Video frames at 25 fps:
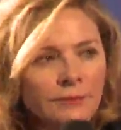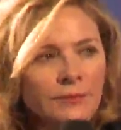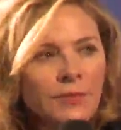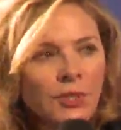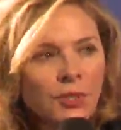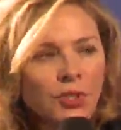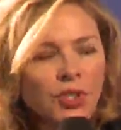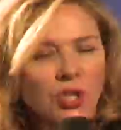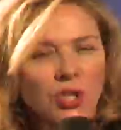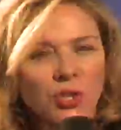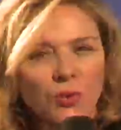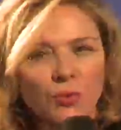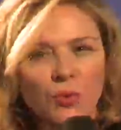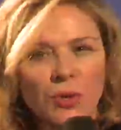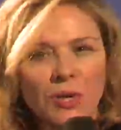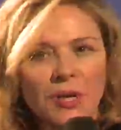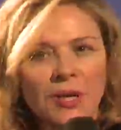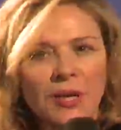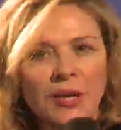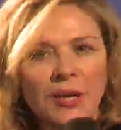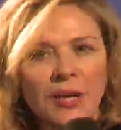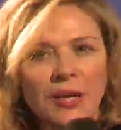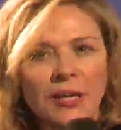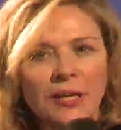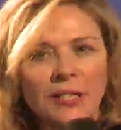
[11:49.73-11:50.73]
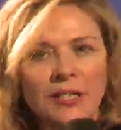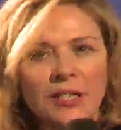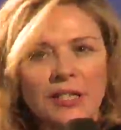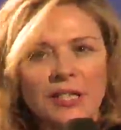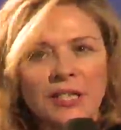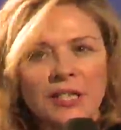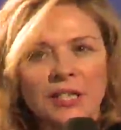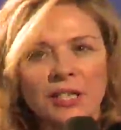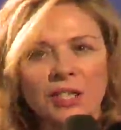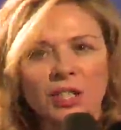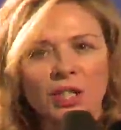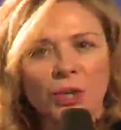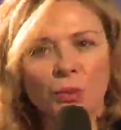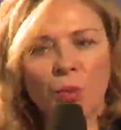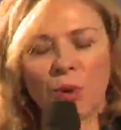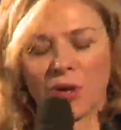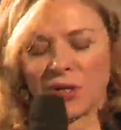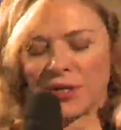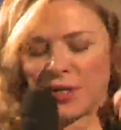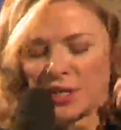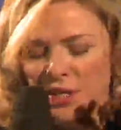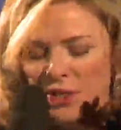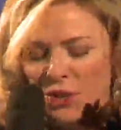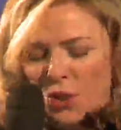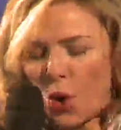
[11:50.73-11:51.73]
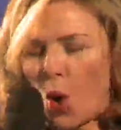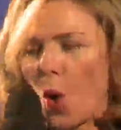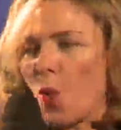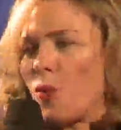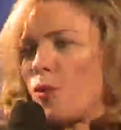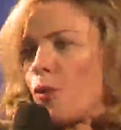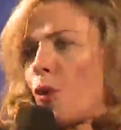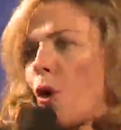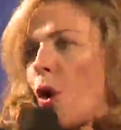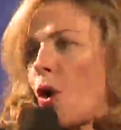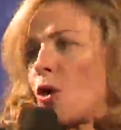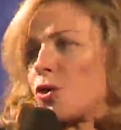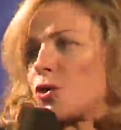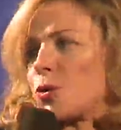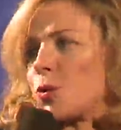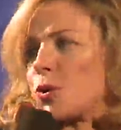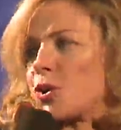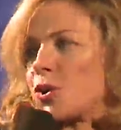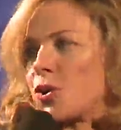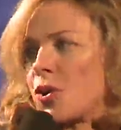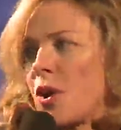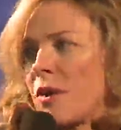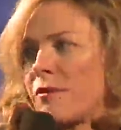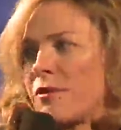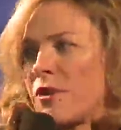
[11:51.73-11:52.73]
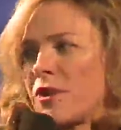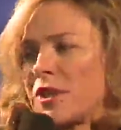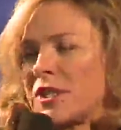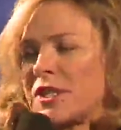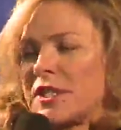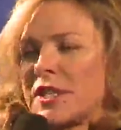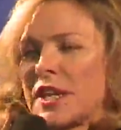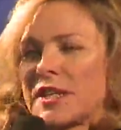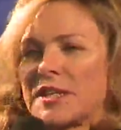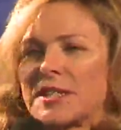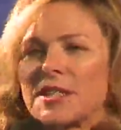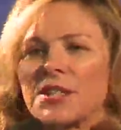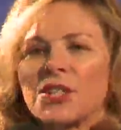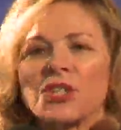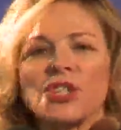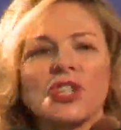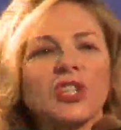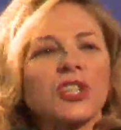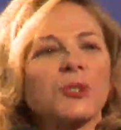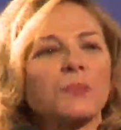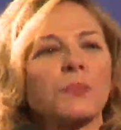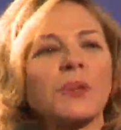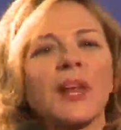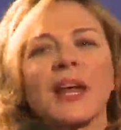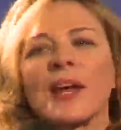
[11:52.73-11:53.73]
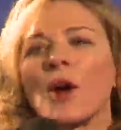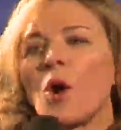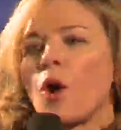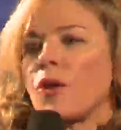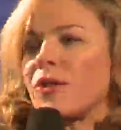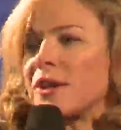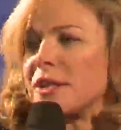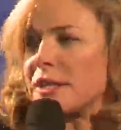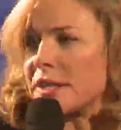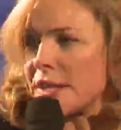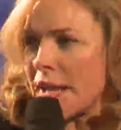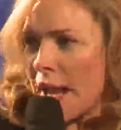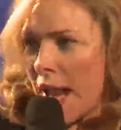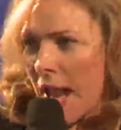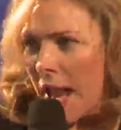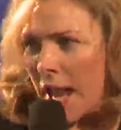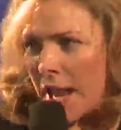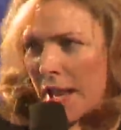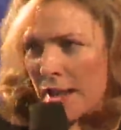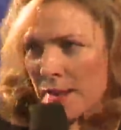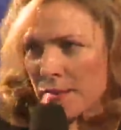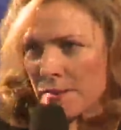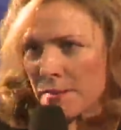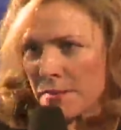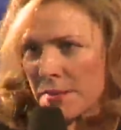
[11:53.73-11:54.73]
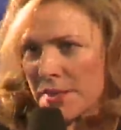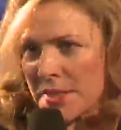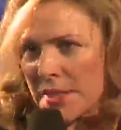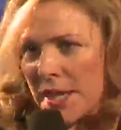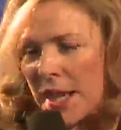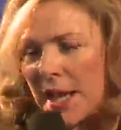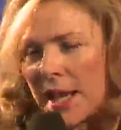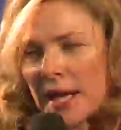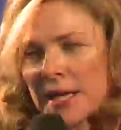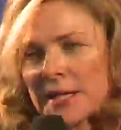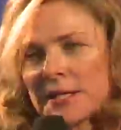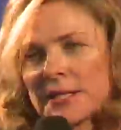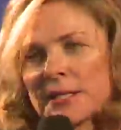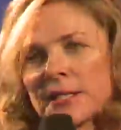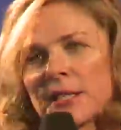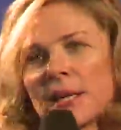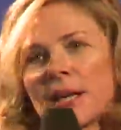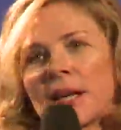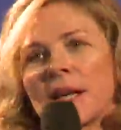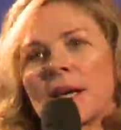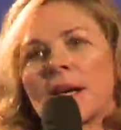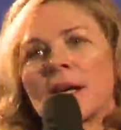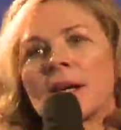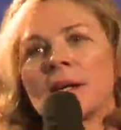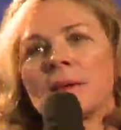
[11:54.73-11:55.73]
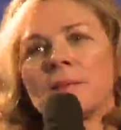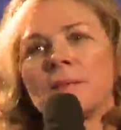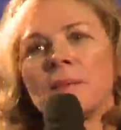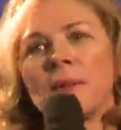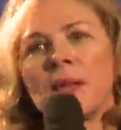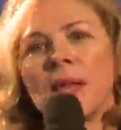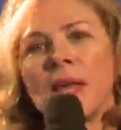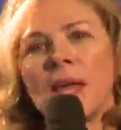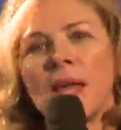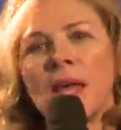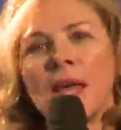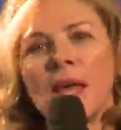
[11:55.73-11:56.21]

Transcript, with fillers: You know, she's really a, uh, she wears these overalls, which are not very sexy, and she's playing all these games, and um,